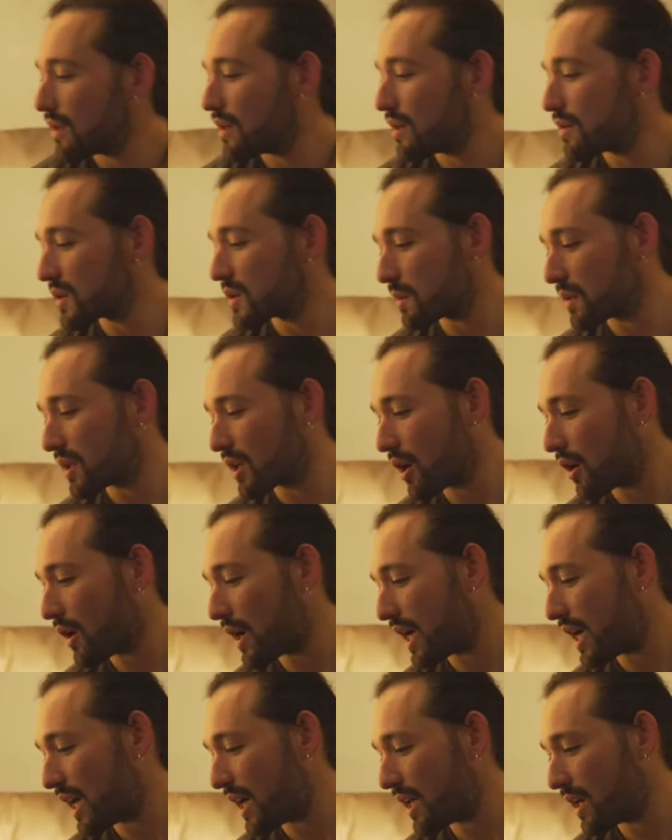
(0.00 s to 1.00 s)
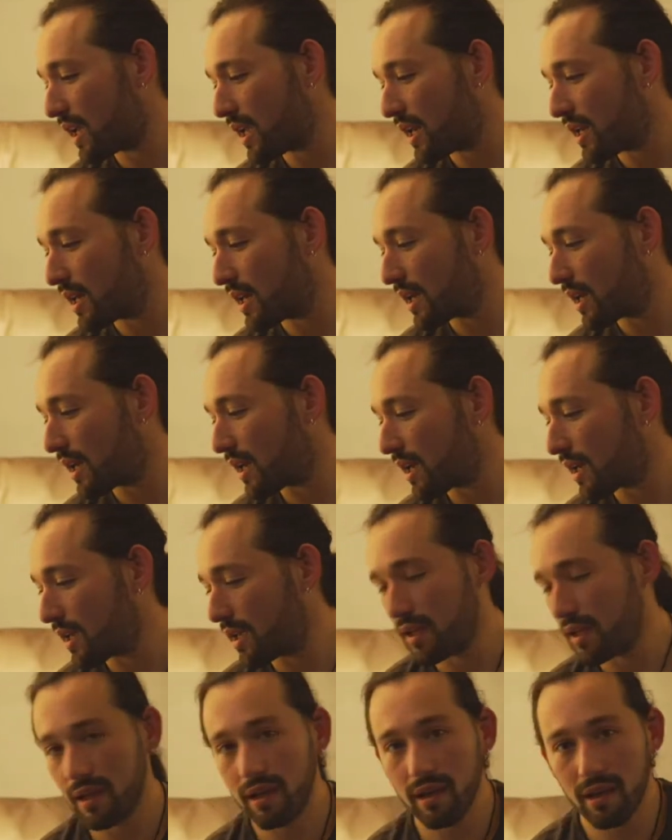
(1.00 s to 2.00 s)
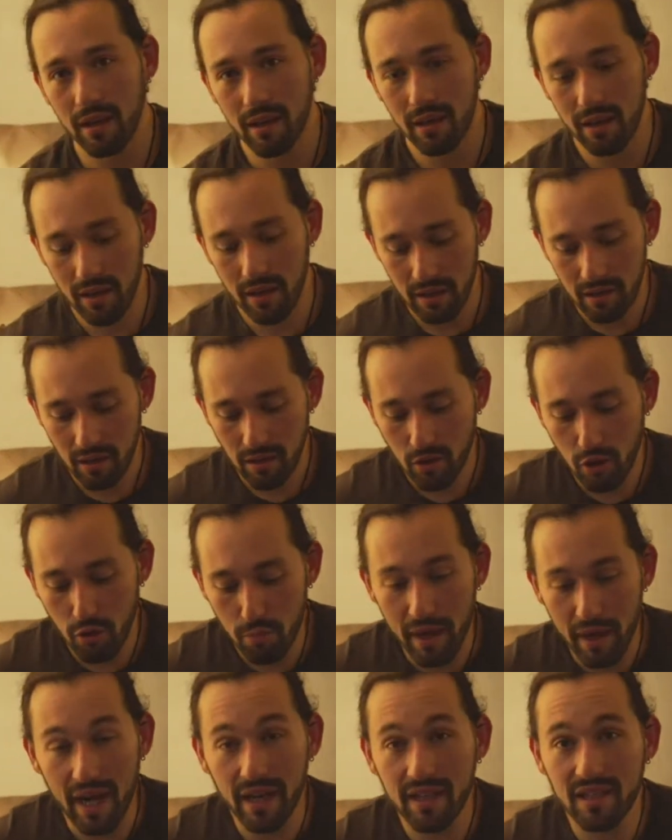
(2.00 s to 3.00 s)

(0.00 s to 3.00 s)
So I'm going to go ahead and go back